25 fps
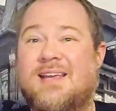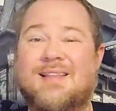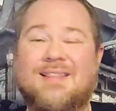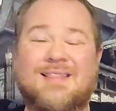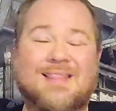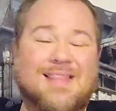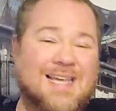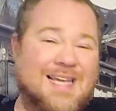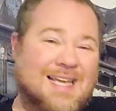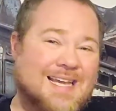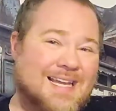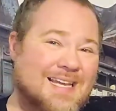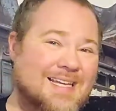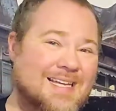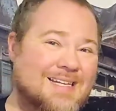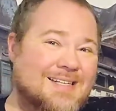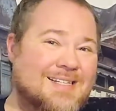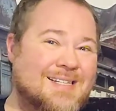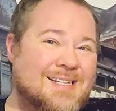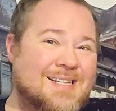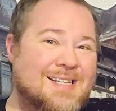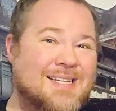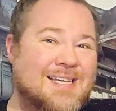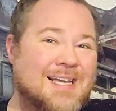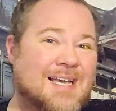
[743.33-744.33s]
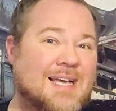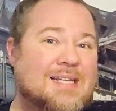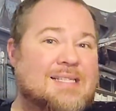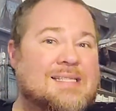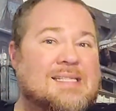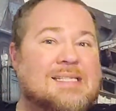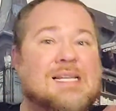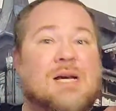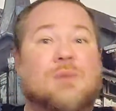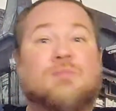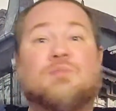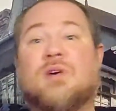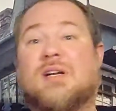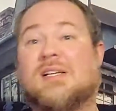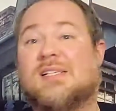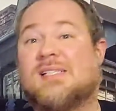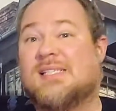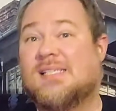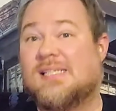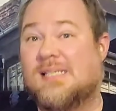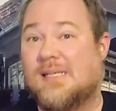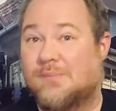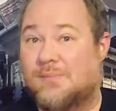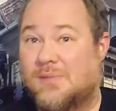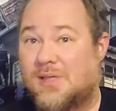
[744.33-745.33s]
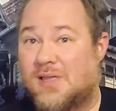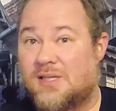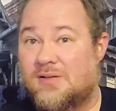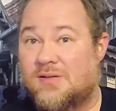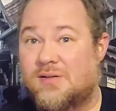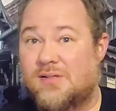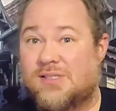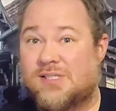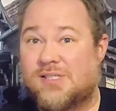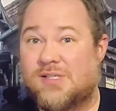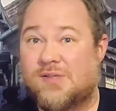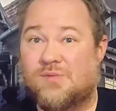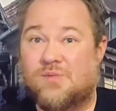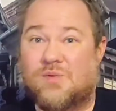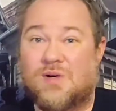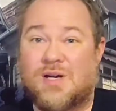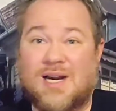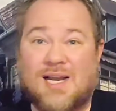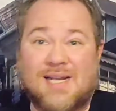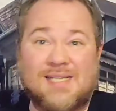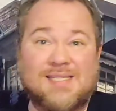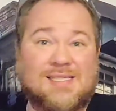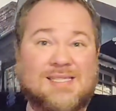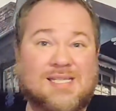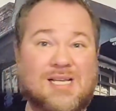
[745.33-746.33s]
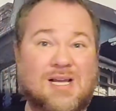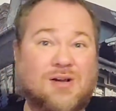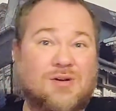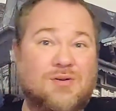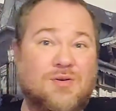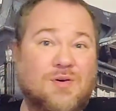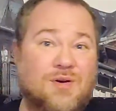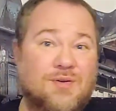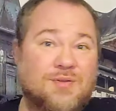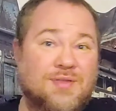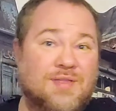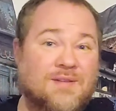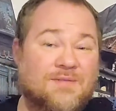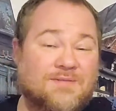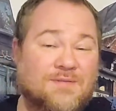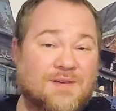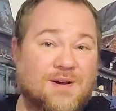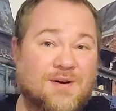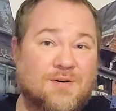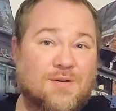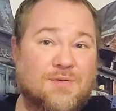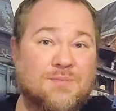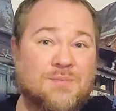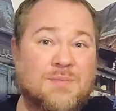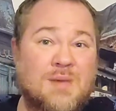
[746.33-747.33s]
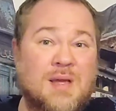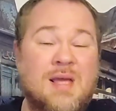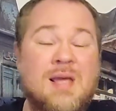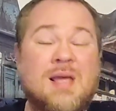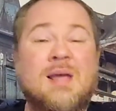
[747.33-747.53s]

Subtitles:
the ending is somewhat similar to what I saw on the film,